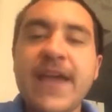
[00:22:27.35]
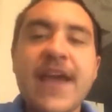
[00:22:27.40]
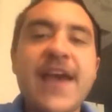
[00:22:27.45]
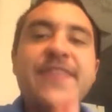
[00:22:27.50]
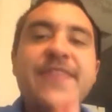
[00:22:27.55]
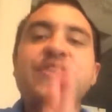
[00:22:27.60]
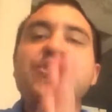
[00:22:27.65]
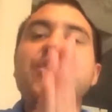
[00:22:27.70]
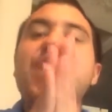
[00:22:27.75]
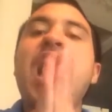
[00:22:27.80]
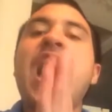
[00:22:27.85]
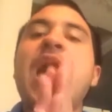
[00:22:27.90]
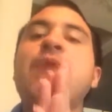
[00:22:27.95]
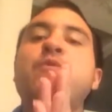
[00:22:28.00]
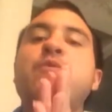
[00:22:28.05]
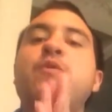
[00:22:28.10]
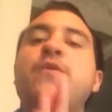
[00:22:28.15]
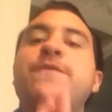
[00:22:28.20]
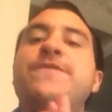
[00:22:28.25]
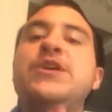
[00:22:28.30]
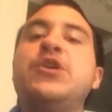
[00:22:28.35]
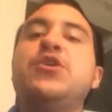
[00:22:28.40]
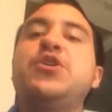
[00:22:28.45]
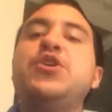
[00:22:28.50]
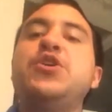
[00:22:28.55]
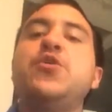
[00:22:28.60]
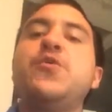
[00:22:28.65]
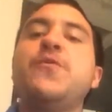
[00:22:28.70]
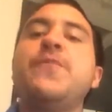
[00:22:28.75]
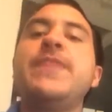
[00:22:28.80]
And God will reveal to
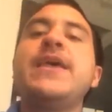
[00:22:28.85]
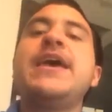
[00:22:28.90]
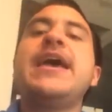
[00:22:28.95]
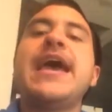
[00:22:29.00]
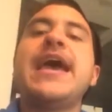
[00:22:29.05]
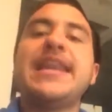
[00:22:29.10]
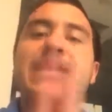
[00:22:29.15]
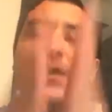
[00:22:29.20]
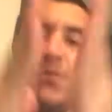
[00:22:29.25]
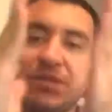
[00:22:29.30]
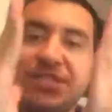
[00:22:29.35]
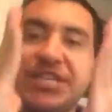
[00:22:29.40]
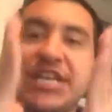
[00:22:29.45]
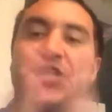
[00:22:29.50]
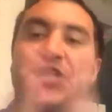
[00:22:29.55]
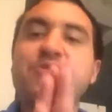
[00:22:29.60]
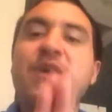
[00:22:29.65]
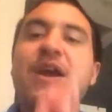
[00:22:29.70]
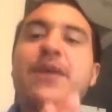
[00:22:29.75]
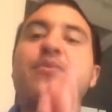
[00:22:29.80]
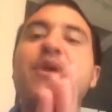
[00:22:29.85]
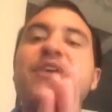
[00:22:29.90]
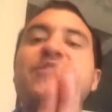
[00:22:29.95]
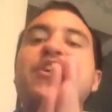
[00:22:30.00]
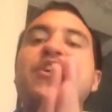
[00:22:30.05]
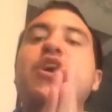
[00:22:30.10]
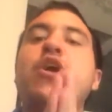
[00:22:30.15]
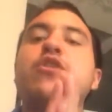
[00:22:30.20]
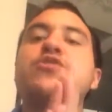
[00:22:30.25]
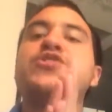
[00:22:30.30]
you, and he will teach you how to break
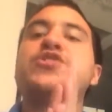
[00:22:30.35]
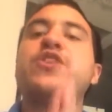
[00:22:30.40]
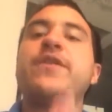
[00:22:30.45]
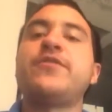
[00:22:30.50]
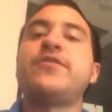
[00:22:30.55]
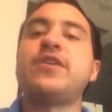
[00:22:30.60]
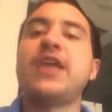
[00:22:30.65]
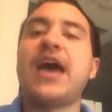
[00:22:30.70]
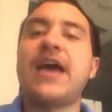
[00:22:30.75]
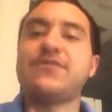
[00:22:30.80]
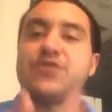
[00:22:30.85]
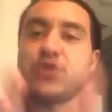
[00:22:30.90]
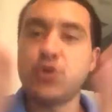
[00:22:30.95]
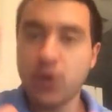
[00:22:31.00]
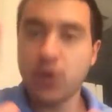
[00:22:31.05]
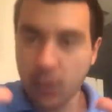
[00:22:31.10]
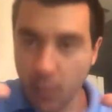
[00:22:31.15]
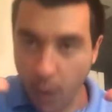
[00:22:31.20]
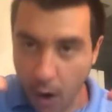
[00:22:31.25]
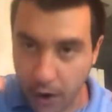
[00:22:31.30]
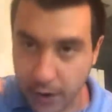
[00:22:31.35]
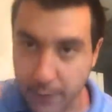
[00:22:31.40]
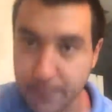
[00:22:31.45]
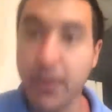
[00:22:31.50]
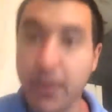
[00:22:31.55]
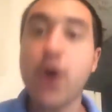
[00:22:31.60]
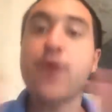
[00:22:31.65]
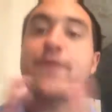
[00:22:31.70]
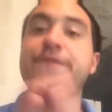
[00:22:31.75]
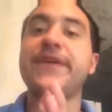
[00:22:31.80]
the curses off your life so you can walk in
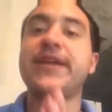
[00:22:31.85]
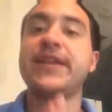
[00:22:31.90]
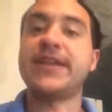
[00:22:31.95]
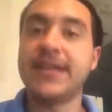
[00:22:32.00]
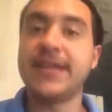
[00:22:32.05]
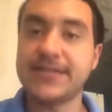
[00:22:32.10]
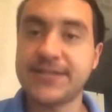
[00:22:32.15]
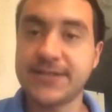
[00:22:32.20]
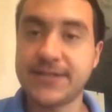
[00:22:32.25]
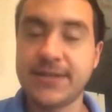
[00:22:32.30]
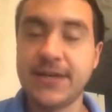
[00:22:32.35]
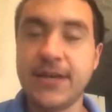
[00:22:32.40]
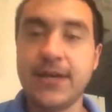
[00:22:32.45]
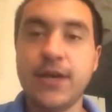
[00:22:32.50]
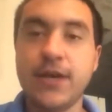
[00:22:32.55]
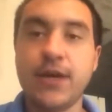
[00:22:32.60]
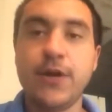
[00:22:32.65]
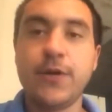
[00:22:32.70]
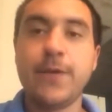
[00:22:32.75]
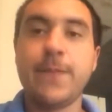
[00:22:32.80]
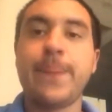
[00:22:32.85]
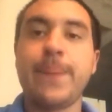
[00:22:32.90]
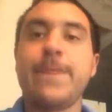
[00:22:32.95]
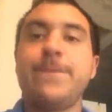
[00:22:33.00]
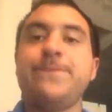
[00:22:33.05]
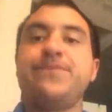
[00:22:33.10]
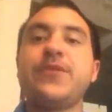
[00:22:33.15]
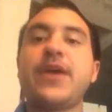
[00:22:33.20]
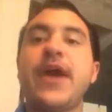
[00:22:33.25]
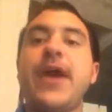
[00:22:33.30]
perfectness.
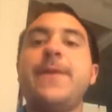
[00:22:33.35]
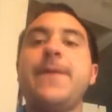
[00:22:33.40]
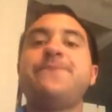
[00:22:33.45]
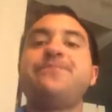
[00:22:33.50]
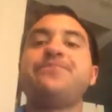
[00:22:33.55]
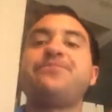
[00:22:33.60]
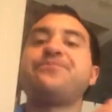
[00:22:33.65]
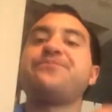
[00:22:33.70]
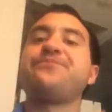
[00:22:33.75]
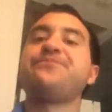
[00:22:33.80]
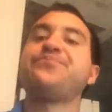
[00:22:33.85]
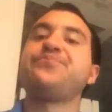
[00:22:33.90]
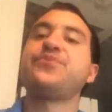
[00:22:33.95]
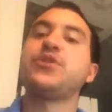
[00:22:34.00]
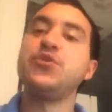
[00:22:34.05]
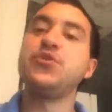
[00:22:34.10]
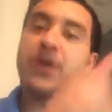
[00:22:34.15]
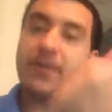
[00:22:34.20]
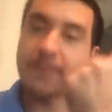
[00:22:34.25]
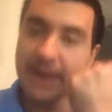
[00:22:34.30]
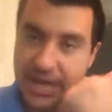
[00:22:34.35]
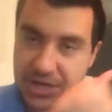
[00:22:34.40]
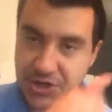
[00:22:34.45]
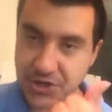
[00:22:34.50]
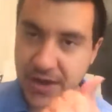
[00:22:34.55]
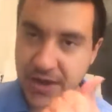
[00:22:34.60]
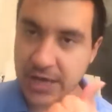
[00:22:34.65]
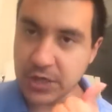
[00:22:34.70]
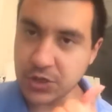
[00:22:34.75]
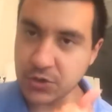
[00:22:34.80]
Okay? You command
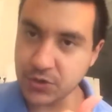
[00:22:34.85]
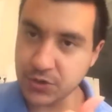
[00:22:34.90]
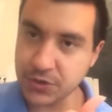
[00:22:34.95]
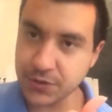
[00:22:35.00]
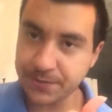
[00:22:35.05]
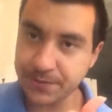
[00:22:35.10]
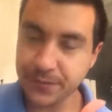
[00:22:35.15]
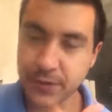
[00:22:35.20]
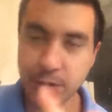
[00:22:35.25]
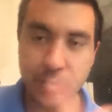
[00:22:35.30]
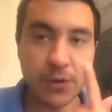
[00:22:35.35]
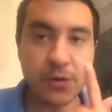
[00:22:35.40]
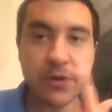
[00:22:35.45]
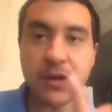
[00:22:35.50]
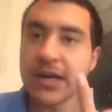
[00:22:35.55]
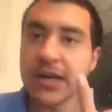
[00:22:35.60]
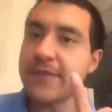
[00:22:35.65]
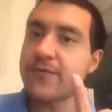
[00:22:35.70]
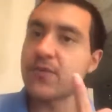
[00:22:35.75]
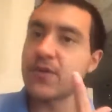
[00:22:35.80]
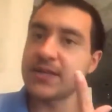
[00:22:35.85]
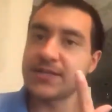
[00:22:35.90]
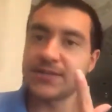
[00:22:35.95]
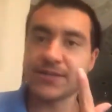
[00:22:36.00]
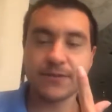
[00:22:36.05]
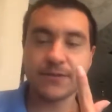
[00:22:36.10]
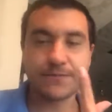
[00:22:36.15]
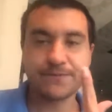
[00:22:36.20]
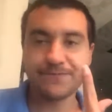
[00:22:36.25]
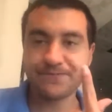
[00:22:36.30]
your angels. You do
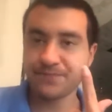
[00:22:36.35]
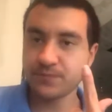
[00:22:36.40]
deliverance.